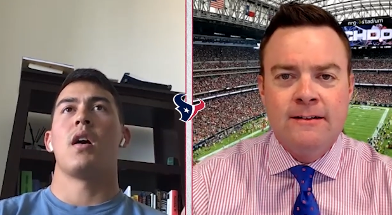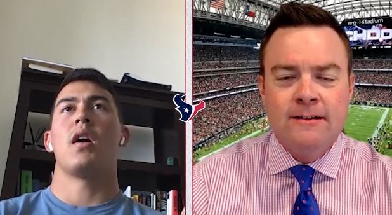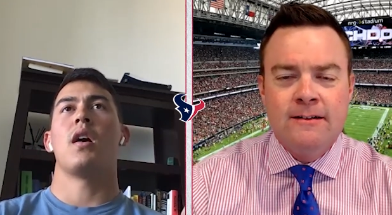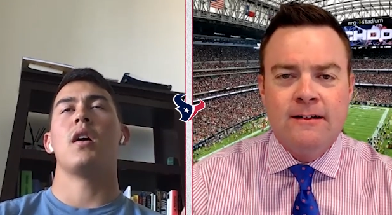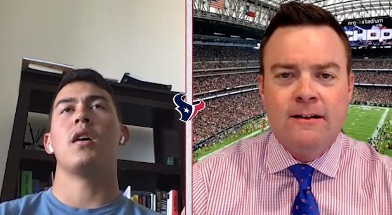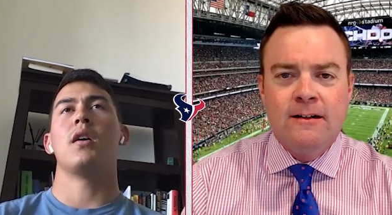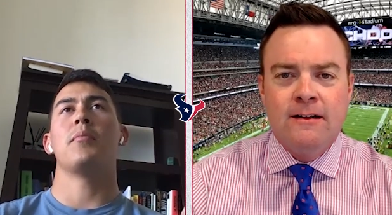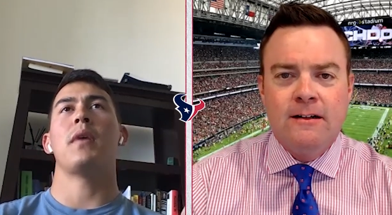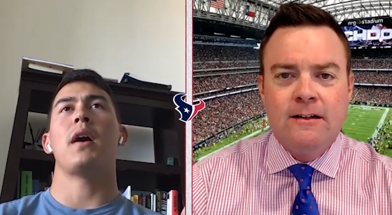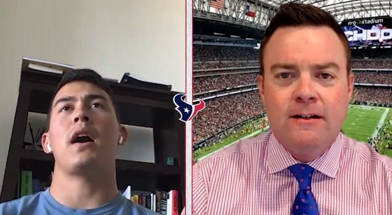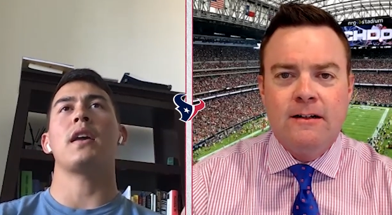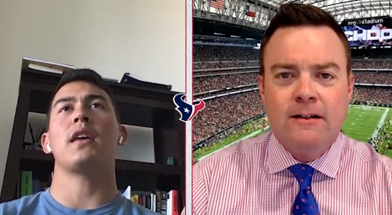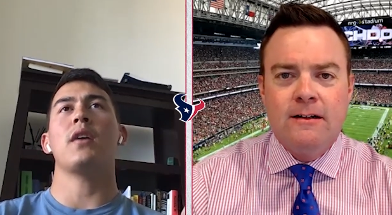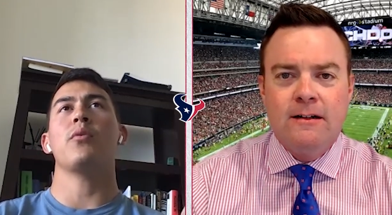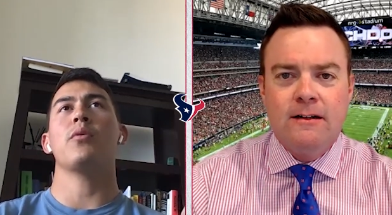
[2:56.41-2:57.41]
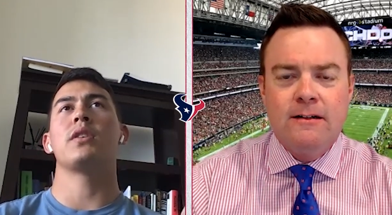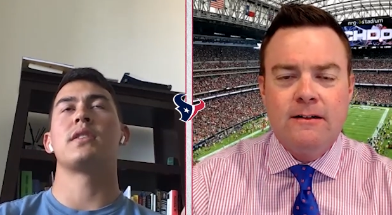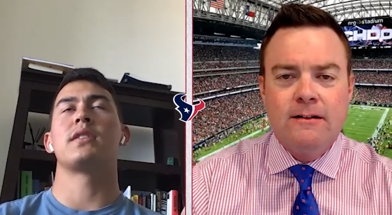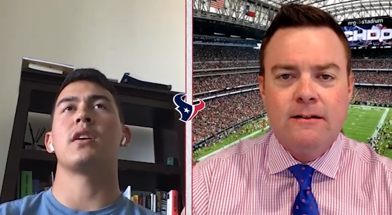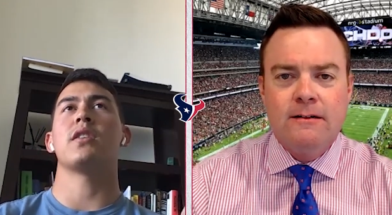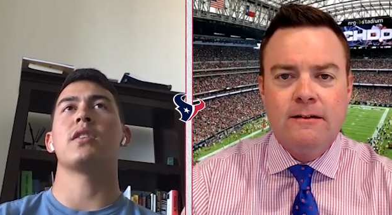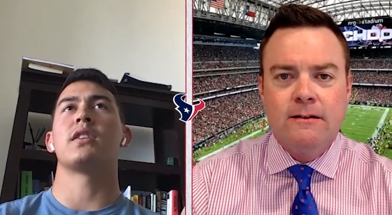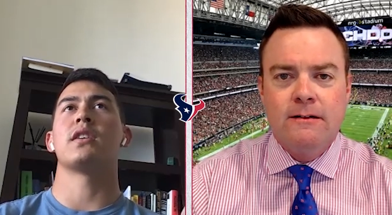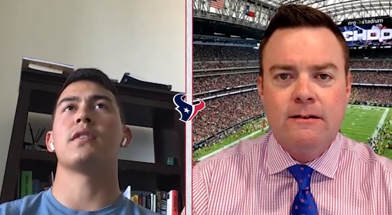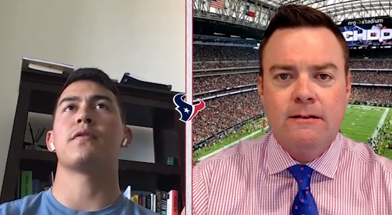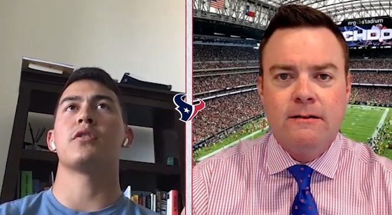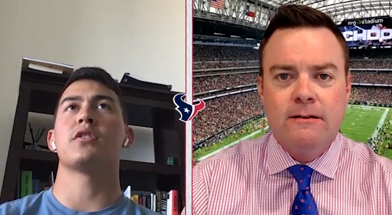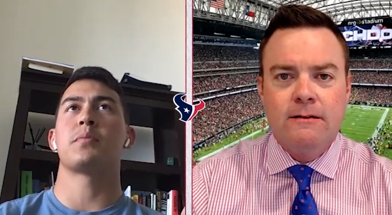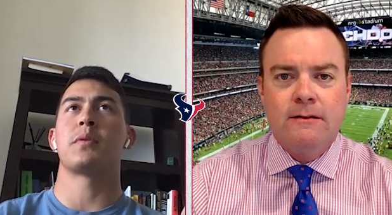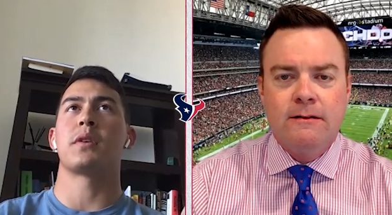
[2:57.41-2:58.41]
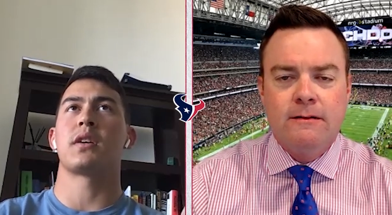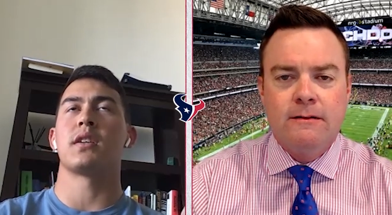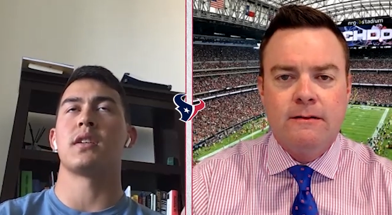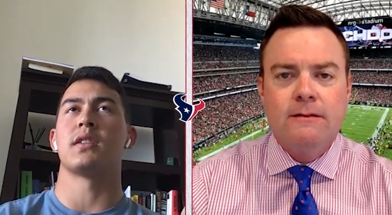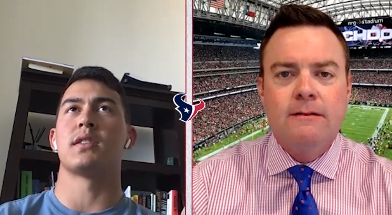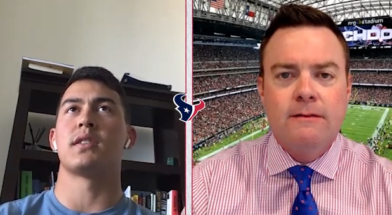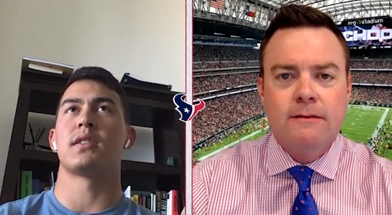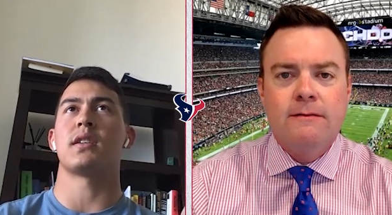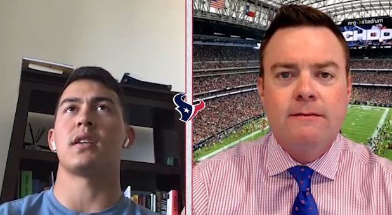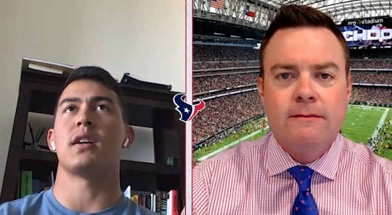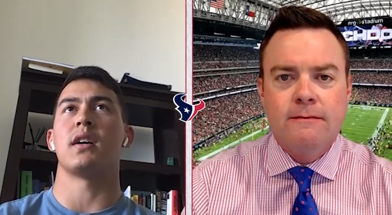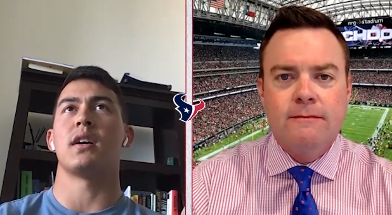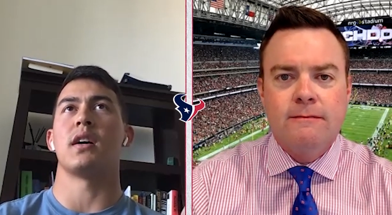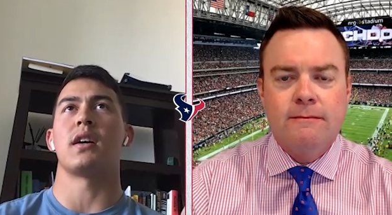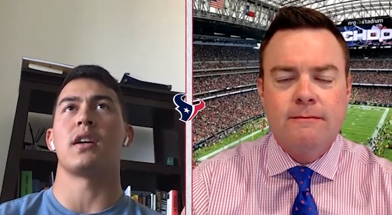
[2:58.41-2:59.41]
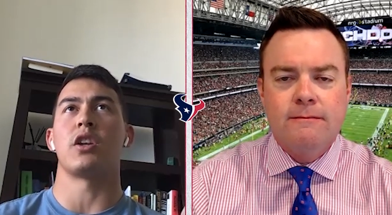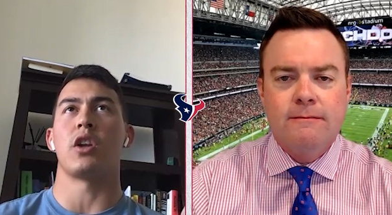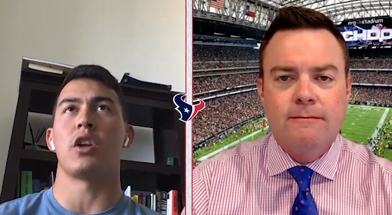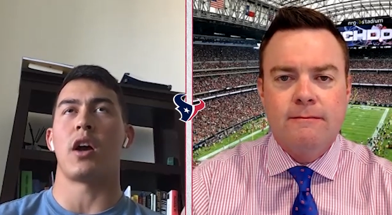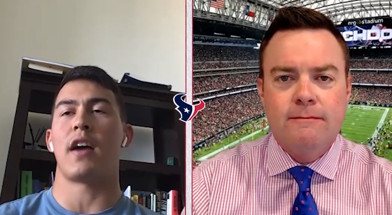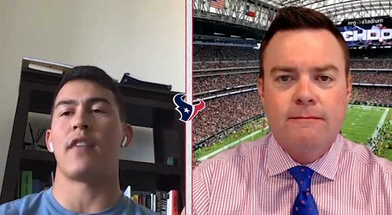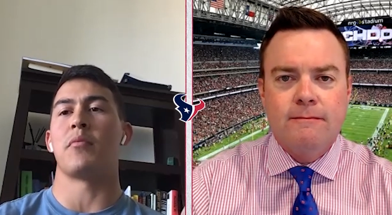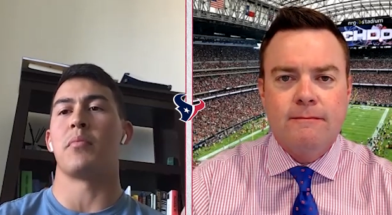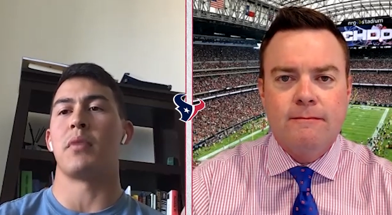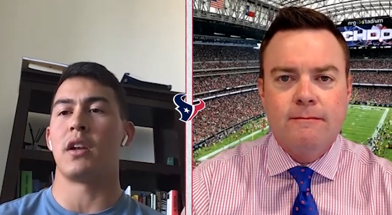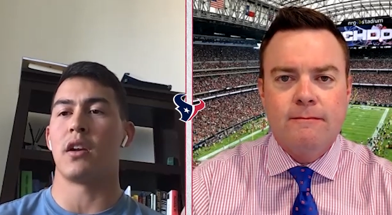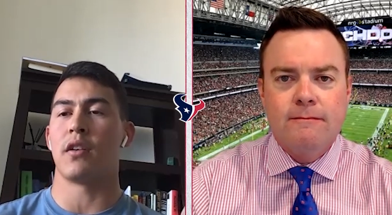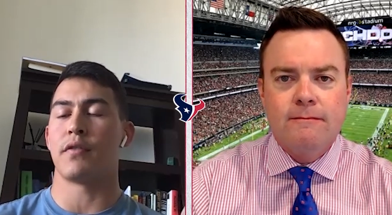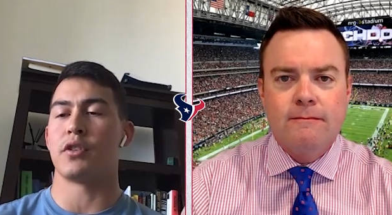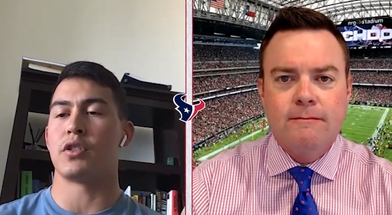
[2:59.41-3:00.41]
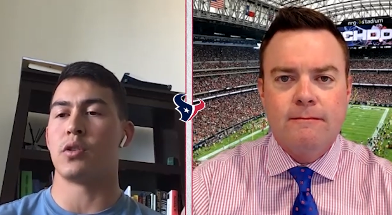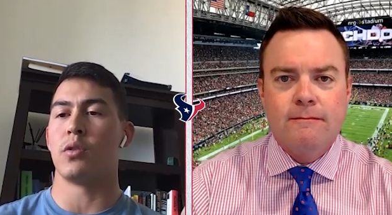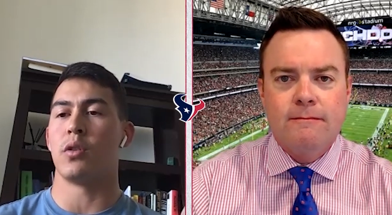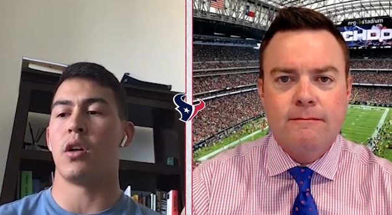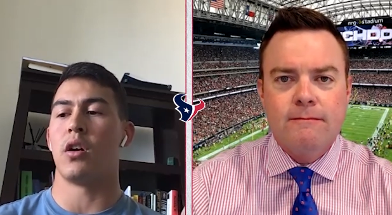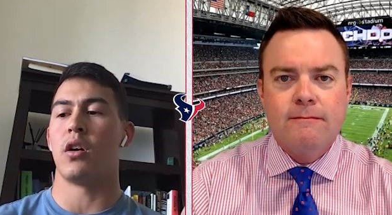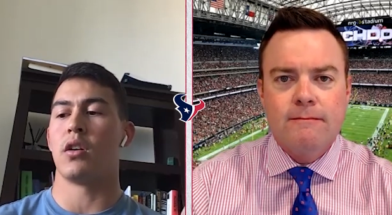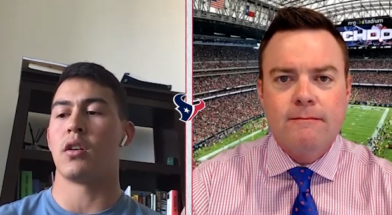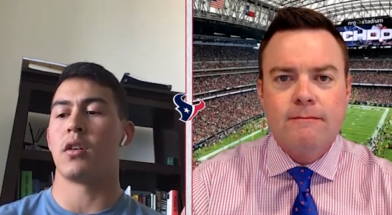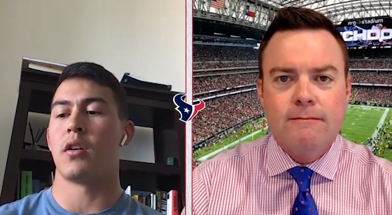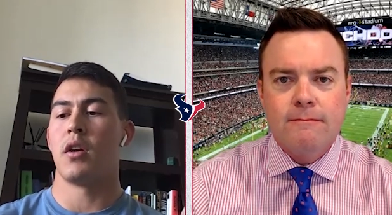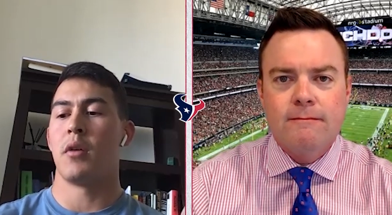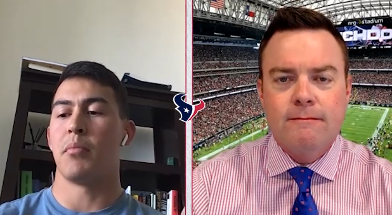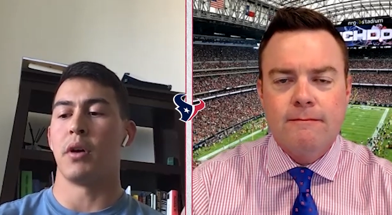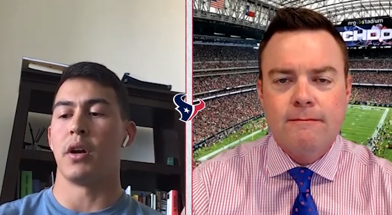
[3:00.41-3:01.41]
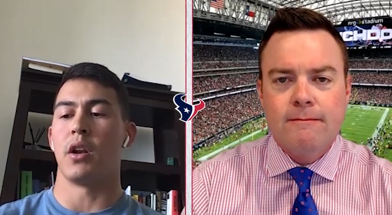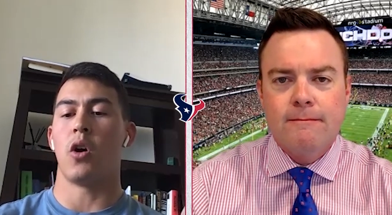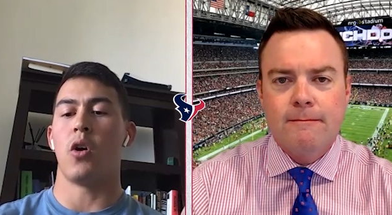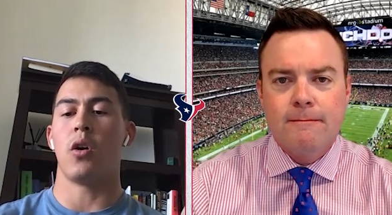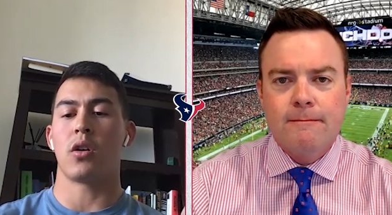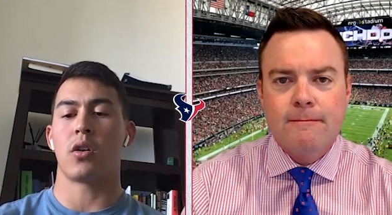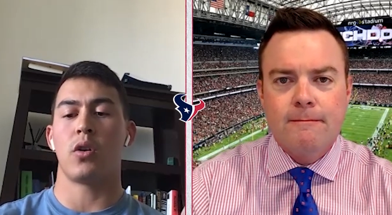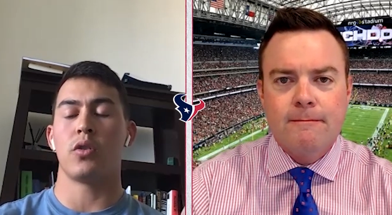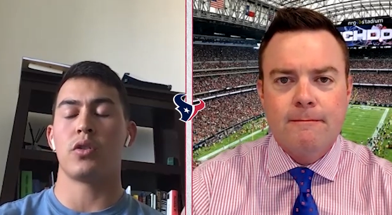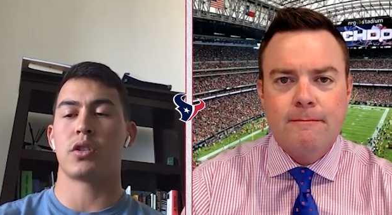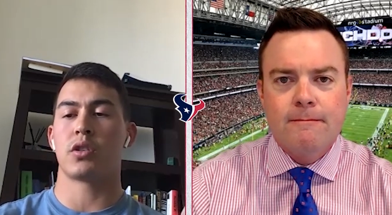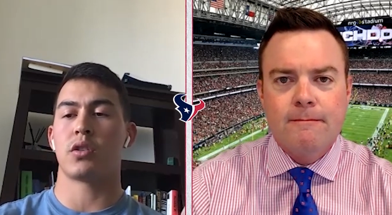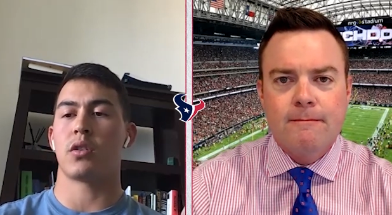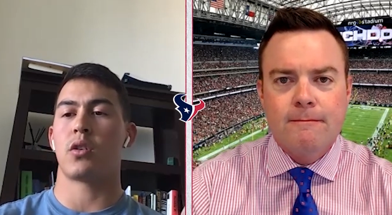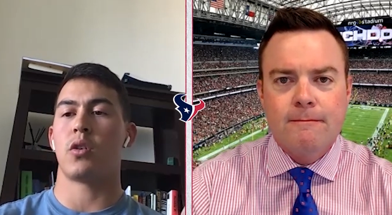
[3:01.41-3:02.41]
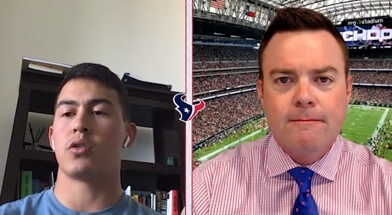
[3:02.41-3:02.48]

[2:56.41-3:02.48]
Speaker 1: I can't really tell the difference because, I haven't been here for too long. But Coach